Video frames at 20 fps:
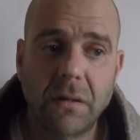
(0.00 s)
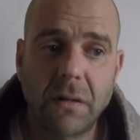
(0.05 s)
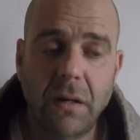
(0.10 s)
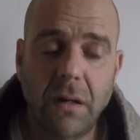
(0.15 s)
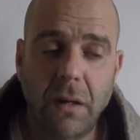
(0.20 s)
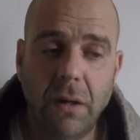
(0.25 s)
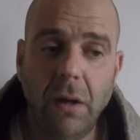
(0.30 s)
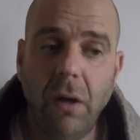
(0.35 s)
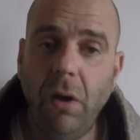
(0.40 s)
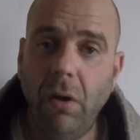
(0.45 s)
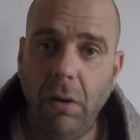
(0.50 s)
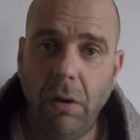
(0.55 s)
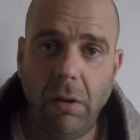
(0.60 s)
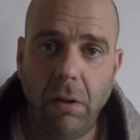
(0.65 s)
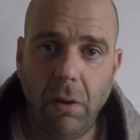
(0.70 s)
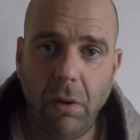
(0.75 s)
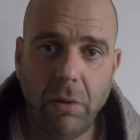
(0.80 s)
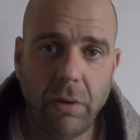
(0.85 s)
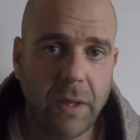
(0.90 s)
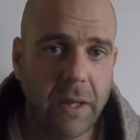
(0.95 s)

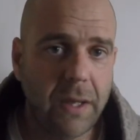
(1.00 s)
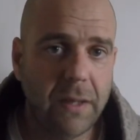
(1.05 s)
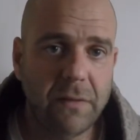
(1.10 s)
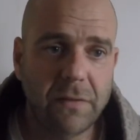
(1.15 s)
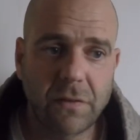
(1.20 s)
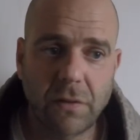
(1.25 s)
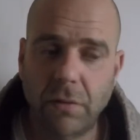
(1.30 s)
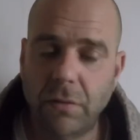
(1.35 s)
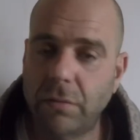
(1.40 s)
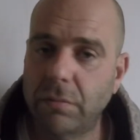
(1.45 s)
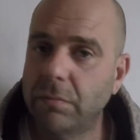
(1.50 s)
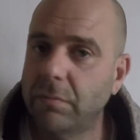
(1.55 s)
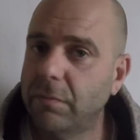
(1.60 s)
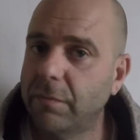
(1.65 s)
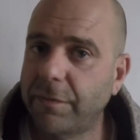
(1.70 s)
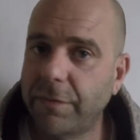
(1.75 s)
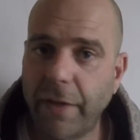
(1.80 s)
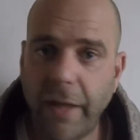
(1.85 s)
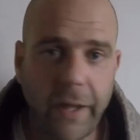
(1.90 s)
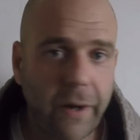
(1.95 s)
Okay, so
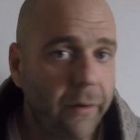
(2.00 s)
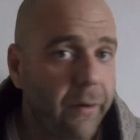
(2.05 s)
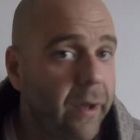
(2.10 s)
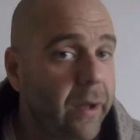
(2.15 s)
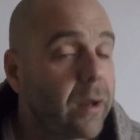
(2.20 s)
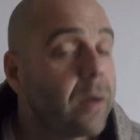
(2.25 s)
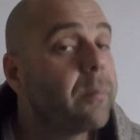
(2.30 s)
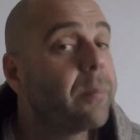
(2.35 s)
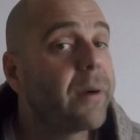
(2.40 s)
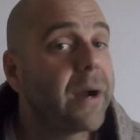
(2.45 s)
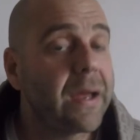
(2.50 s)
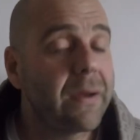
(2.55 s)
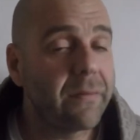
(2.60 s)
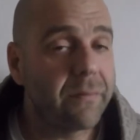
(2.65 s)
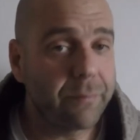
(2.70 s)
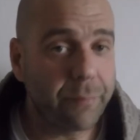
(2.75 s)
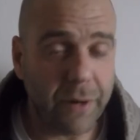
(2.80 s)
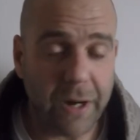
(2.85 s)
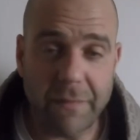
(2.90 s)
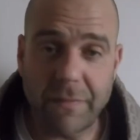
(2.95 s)
flying around on
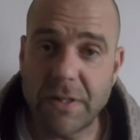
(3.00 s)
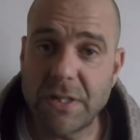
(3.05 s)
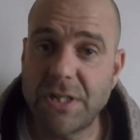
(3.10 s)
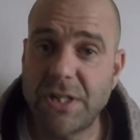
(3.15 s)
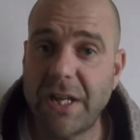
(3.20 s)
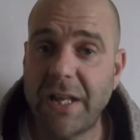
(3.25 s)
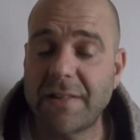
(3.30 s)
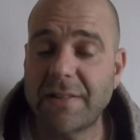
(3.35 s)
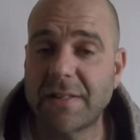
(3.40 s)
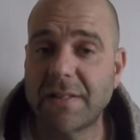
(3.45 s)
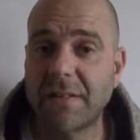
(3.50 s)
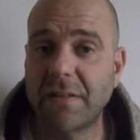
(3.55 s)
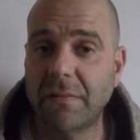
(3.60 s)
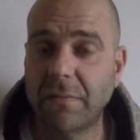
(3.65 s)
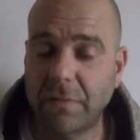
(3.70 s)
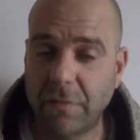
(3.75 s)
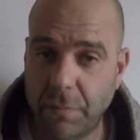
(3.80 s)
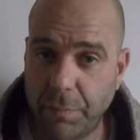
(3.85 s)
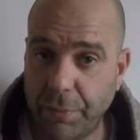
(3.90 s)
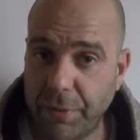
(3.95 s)
private jets
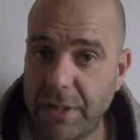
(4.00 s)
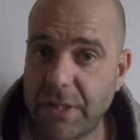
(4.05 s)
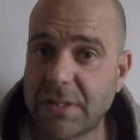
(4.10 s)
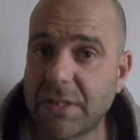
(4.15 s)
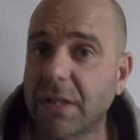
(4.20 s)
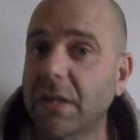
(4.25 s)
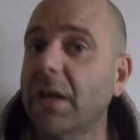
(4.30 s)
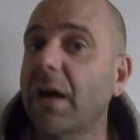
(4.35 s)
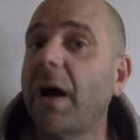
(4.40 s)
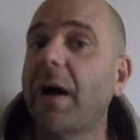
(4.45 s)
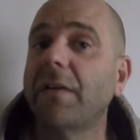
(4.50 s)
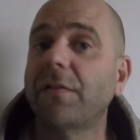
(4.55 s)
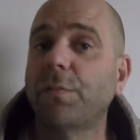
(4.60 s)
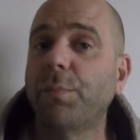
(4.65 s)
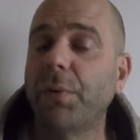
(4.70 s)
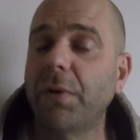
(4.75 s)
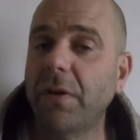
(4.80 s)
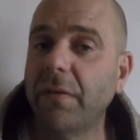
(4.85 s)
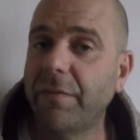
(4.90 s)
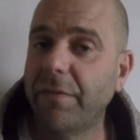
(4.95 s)
to preach the
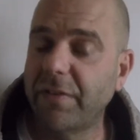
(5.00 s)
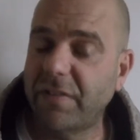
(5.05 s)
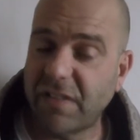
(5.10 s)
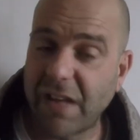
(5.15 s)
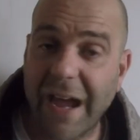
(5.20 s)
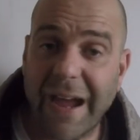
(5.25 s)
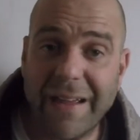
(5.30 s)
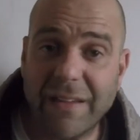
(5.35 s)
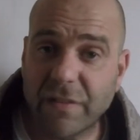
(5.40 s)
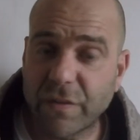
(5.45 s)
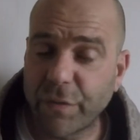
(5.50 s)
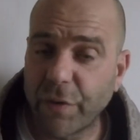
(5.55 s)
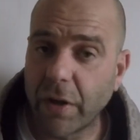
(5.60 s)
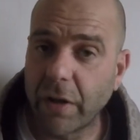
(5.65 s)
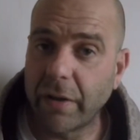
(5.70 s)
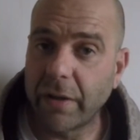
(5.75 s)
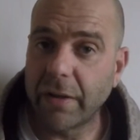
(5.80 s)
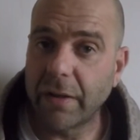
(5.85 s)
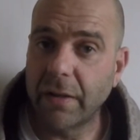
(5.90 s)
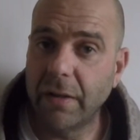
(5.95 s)
gospel of the sky is
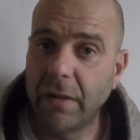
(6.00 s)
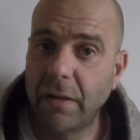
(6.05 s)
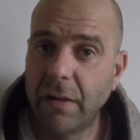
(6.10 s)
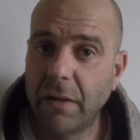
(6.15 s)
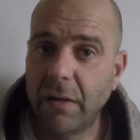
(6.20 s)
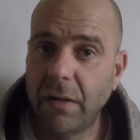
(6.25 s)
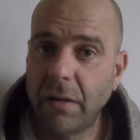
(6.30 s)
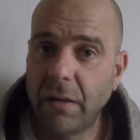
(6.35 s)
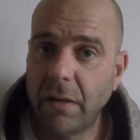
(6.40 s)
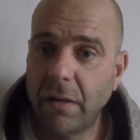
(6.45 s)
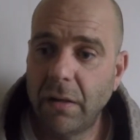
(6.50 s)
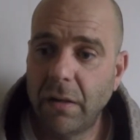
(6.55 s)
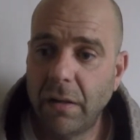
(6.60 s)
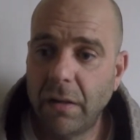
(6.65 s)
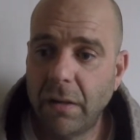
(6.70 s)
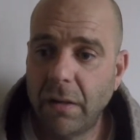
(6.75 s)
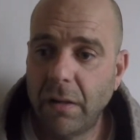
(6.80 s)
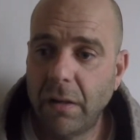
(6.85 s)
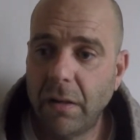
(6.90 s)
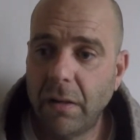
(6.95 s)
falling.
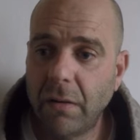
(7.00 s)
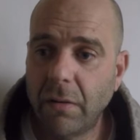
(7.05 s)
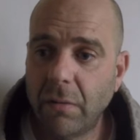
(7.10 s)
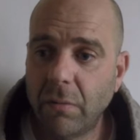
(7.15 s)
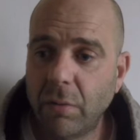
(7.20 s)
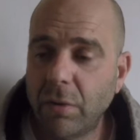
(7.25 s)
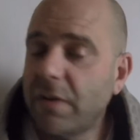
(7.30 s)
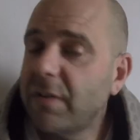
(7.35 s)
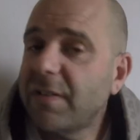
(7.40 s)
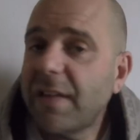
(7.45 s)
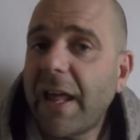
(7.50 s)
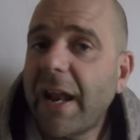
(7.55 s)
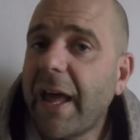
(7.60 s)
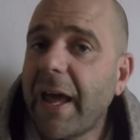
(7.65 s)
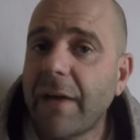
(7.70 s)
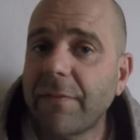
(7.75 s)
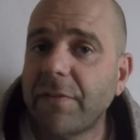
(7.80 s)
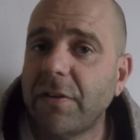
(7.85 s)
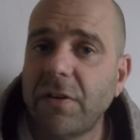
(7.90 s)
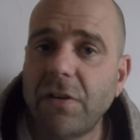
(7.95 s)
What does that
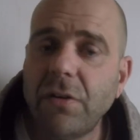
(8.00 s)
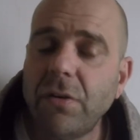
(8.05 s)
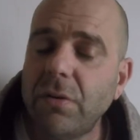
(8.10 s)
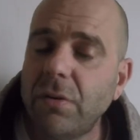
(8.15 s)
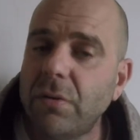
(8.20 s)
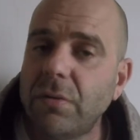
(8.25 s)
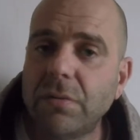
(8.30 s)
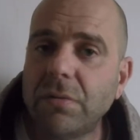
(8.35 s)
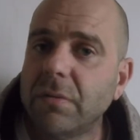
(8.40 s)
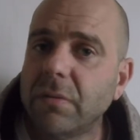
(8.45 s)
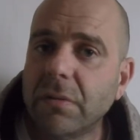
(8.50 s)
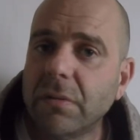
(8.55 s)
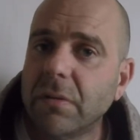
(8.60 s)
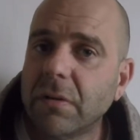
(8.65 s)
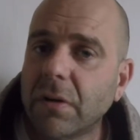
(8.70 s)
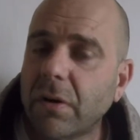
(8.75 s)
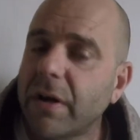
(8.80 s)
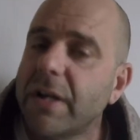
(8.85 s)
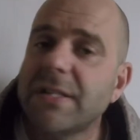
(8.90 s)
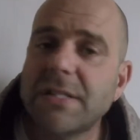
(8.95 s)
have to do,
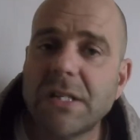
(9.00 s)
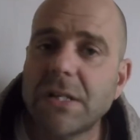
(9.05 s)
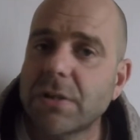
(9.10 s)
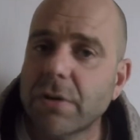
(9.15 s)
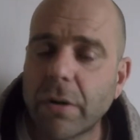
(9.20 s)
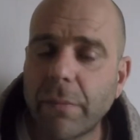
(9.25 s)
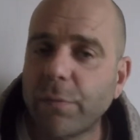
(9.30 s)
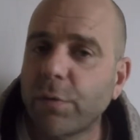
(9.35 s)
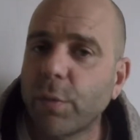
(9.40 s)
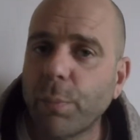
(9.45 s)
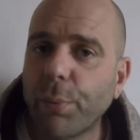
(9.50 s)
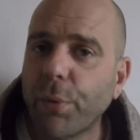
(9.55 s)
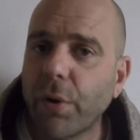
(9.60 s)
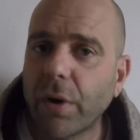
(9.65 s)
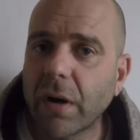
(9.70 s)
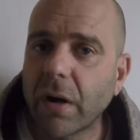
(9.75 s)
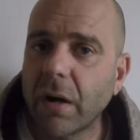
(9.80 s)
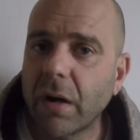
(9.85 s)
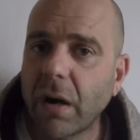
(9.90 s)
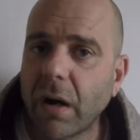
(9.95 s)
crazy Trump
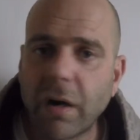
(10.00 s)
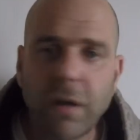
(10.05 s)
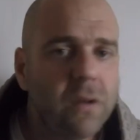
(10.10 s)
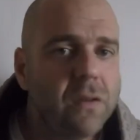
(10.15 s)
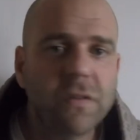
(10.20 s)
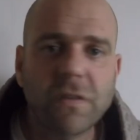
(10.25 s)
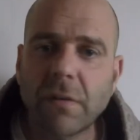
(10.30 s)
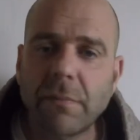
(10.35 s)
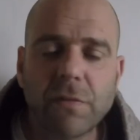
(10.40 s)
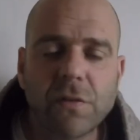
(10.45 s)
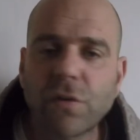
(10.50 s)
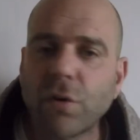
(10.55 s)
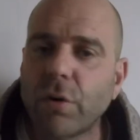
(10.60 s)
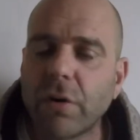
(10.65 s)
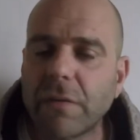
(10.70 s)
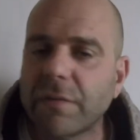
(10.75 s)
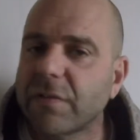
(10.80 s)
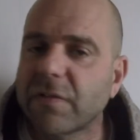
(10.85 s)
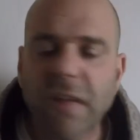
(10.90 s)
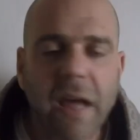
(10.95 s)
supporter? Are you some sort
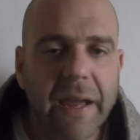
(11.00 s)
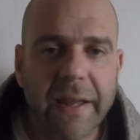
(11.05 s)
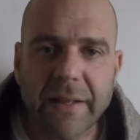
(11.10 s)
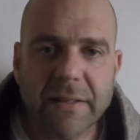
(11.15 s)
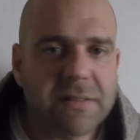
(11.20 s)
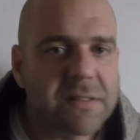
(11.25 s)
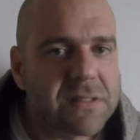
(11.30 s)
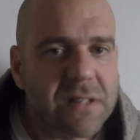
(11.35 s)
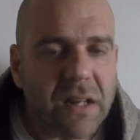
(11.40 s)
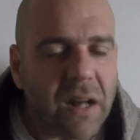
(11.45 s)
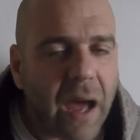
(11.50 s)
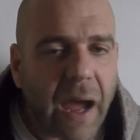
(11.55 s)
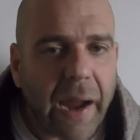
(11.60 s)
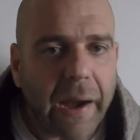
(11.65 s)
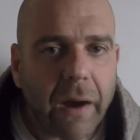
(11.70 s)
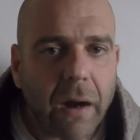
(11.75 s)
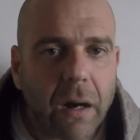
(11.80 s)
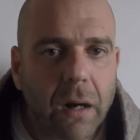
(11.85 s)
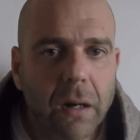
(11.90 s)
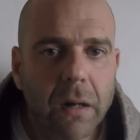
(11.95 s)
of science
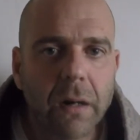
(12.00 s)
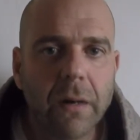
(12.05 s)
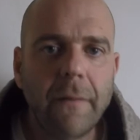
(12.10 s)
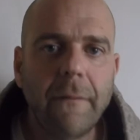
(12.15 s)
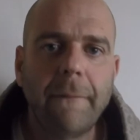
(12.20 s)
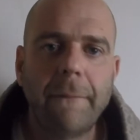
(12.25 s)
denier?